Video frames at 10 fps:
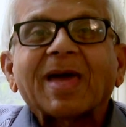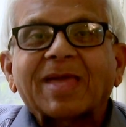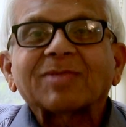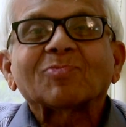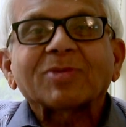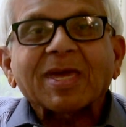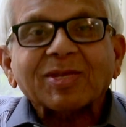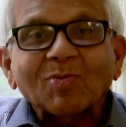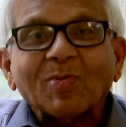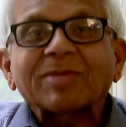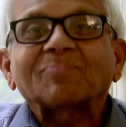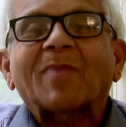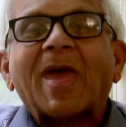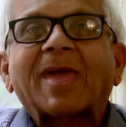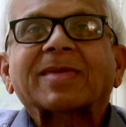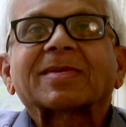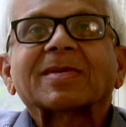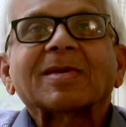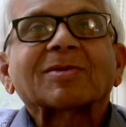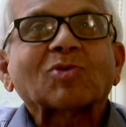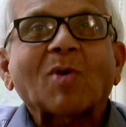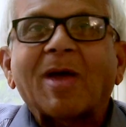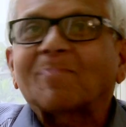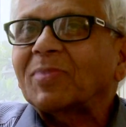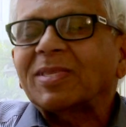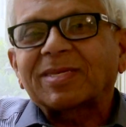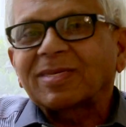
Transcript: And we are going back so happy.